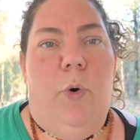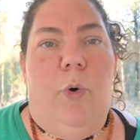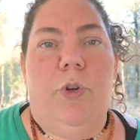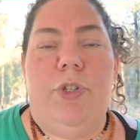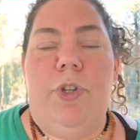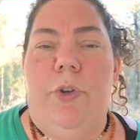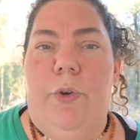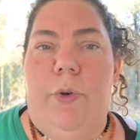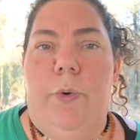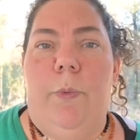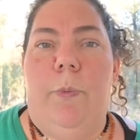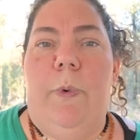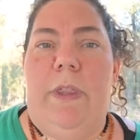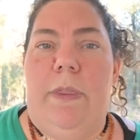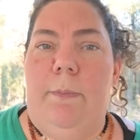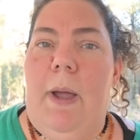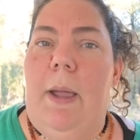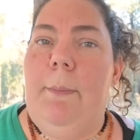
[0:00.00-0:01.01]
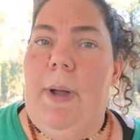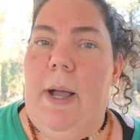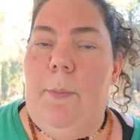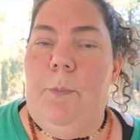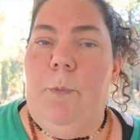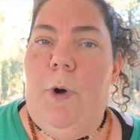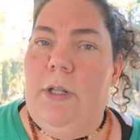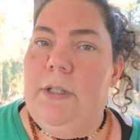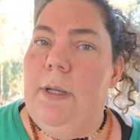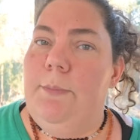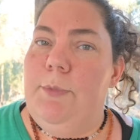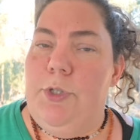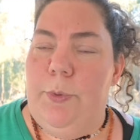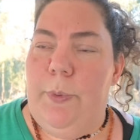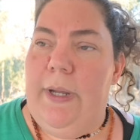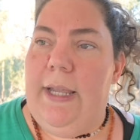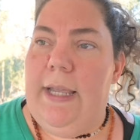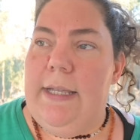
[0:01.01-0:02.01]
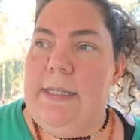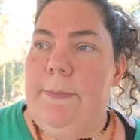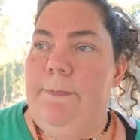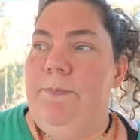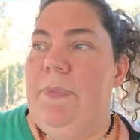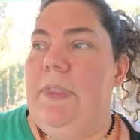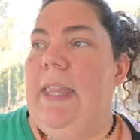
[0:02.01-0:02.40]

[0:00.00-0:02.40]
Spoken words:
or two with my mum while I'm doing it.